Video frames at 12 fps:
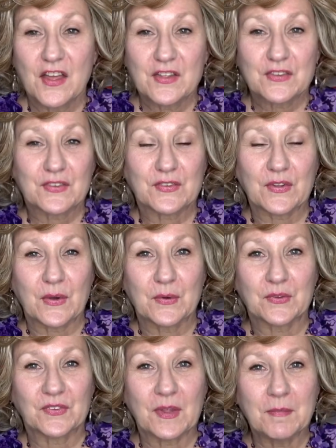So
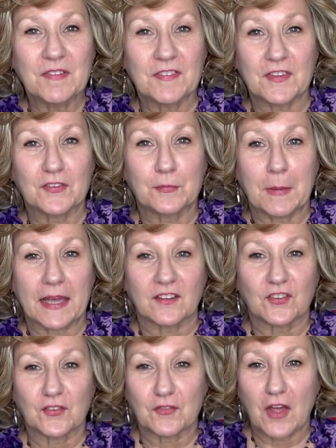some of the
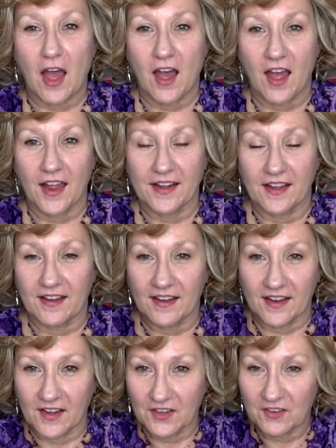specs on
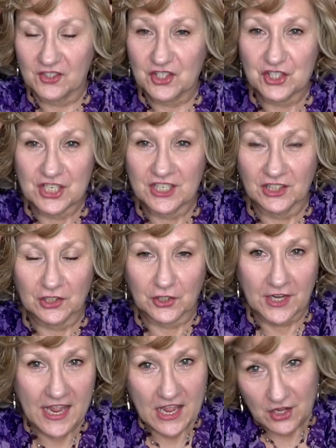Chic
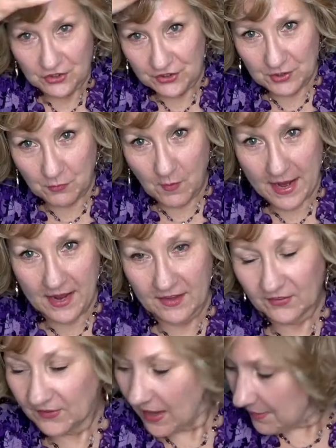Alert. She
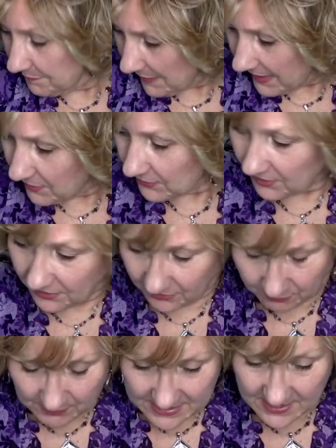weighs about
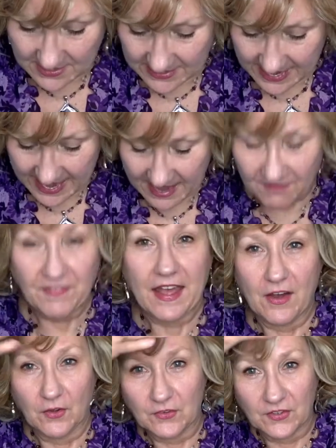3.5
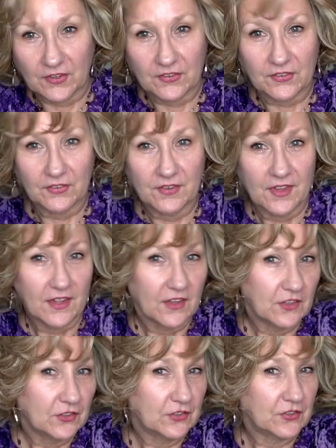ounces.
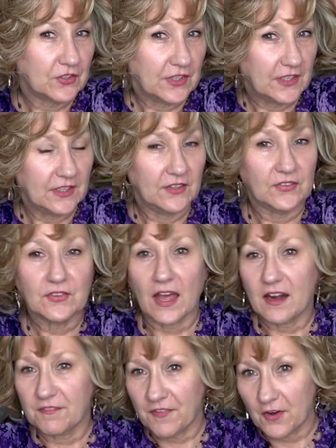She's
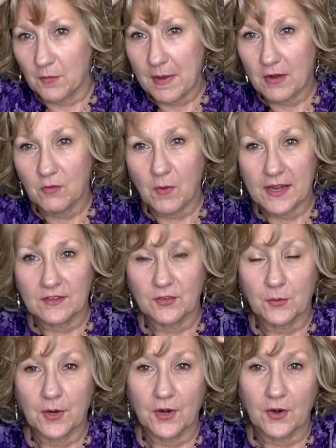got a fair amount of weight to
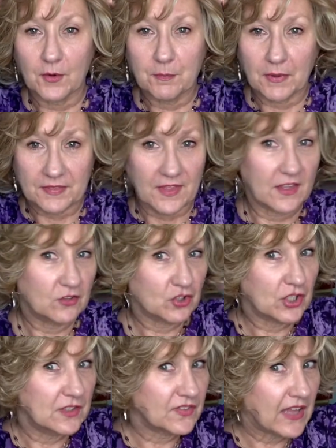her, but then
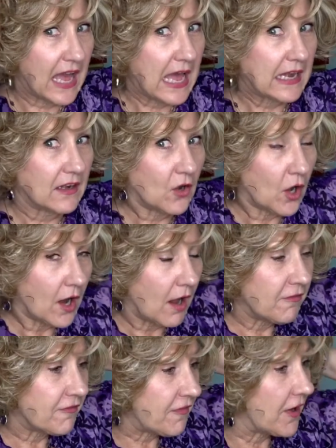she's got a
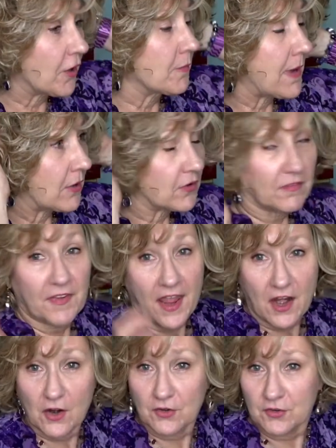fair amount of
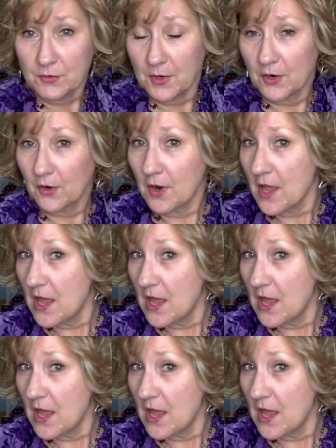hair to her.